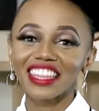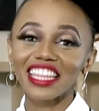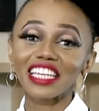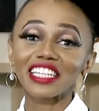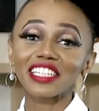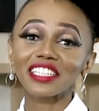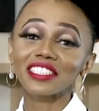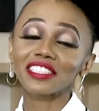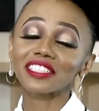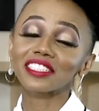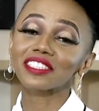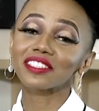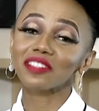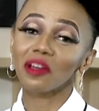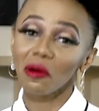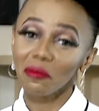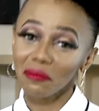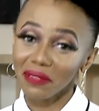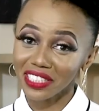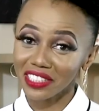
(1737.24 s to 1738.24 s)
Thank you
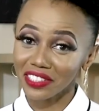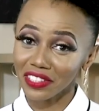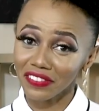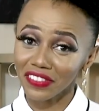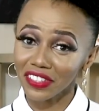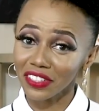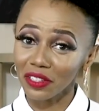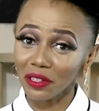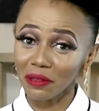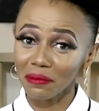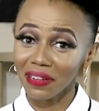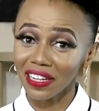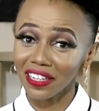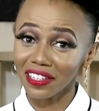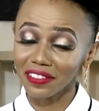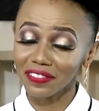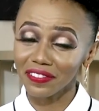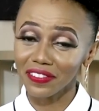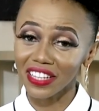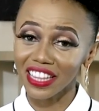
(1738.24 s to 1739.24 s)
so much, Reverend
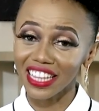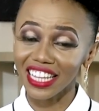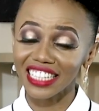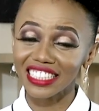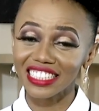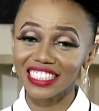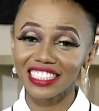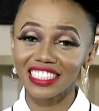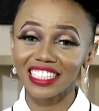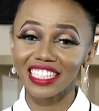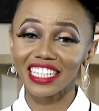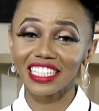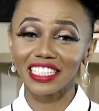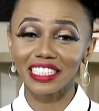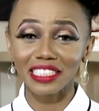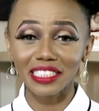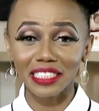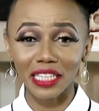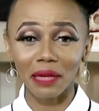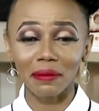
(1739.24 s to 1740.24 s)
Khumalo, for that
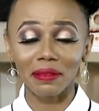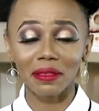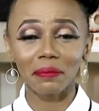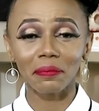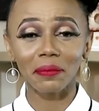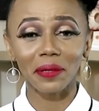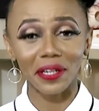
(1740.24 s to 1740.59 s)
in-depth